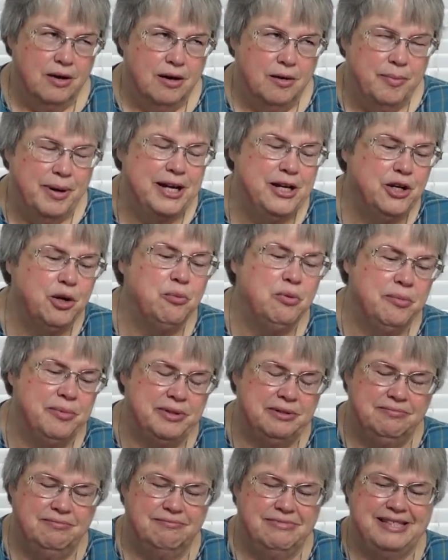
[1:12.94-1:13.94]
Pioneer
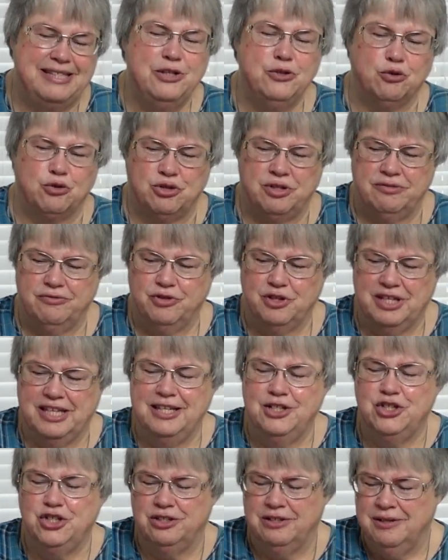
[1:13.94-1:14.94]
Woman scissors for the
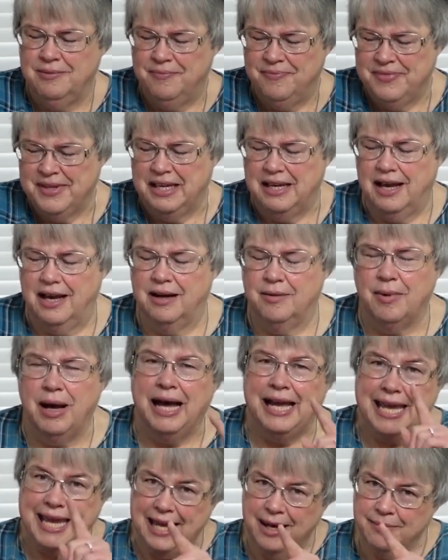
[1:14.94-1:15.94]
kitchen. Um,
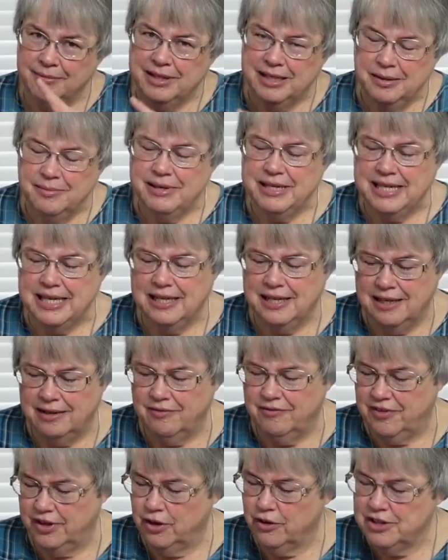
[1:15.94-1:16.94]
I am going to be
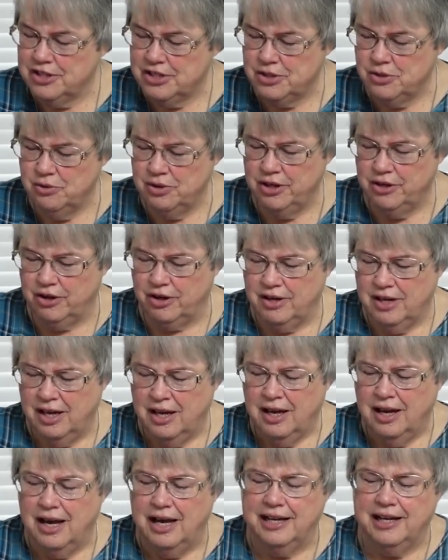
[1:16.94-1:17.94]
getting very soon here
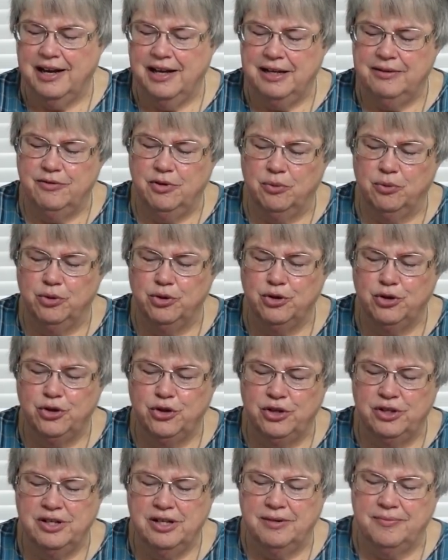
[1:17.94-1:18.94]
a kind of a real
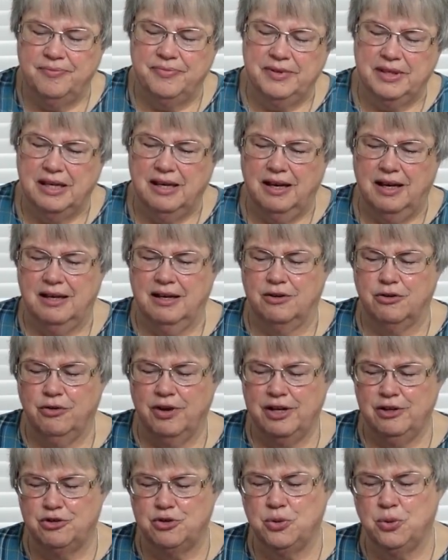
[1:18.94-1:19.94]
good uh,
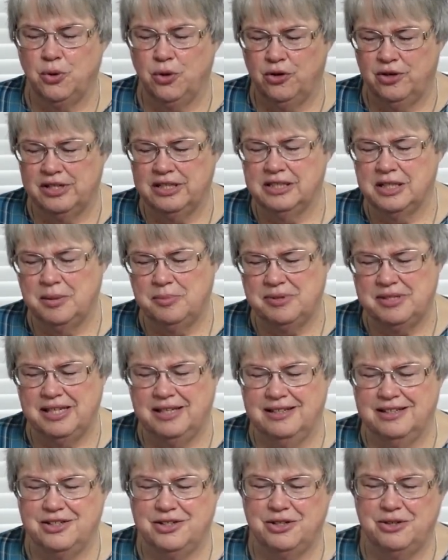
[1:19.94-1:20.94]
grand tour and glimpse
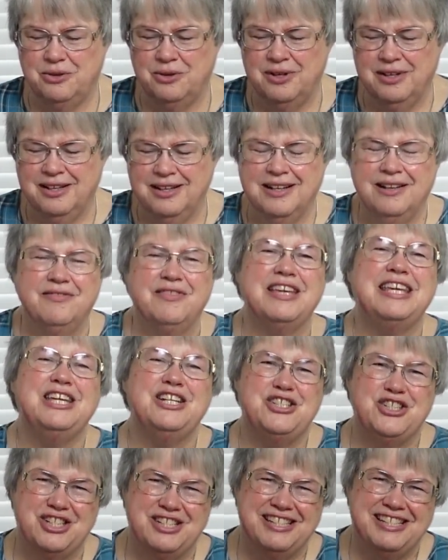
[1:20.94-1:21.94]
into the
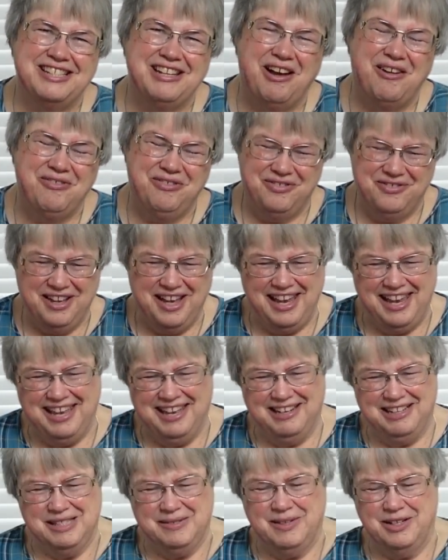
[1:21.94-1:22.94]
kitchen stuff
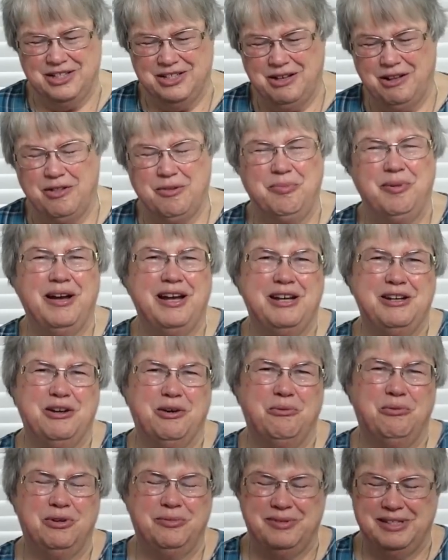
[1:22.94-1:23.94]
and especially all the Pioneer
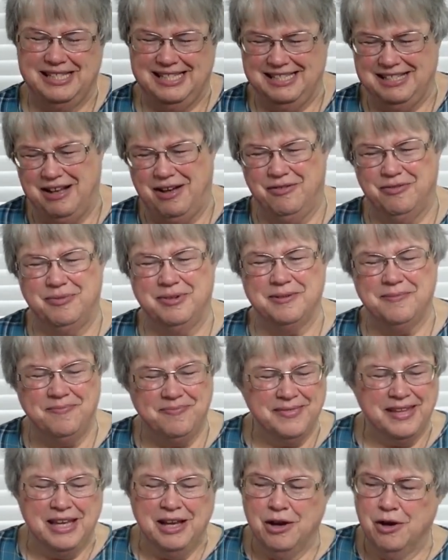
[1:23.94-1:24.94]
Woman stuff. But
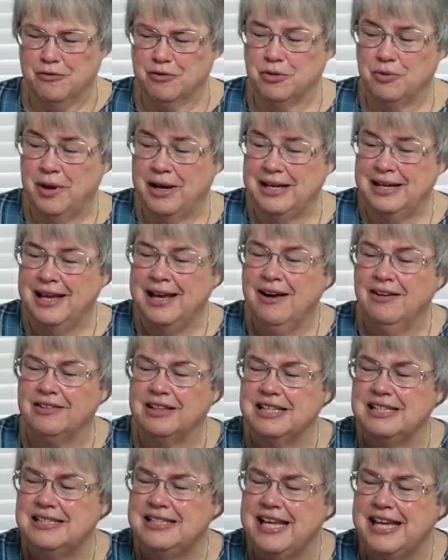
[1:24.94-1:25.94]
for right now,
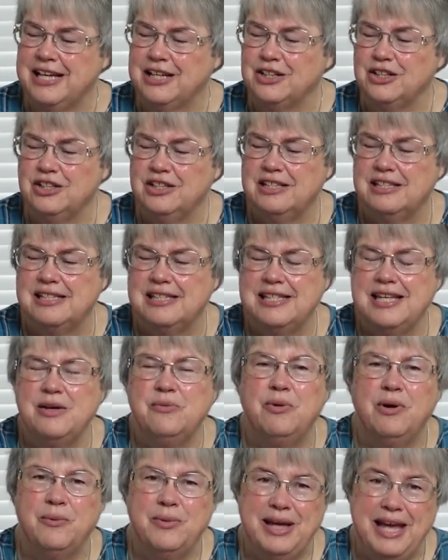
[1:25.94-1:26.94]
let's take a look and see
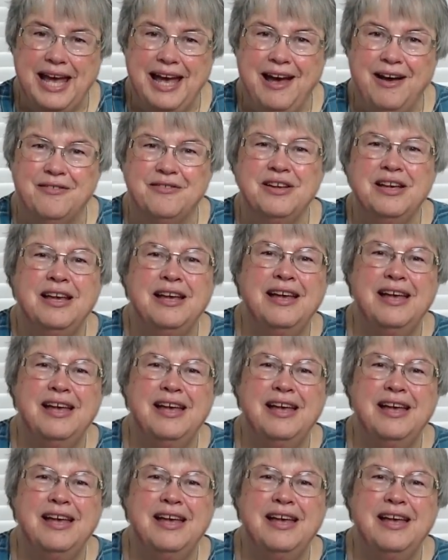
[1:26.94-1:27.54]
what we have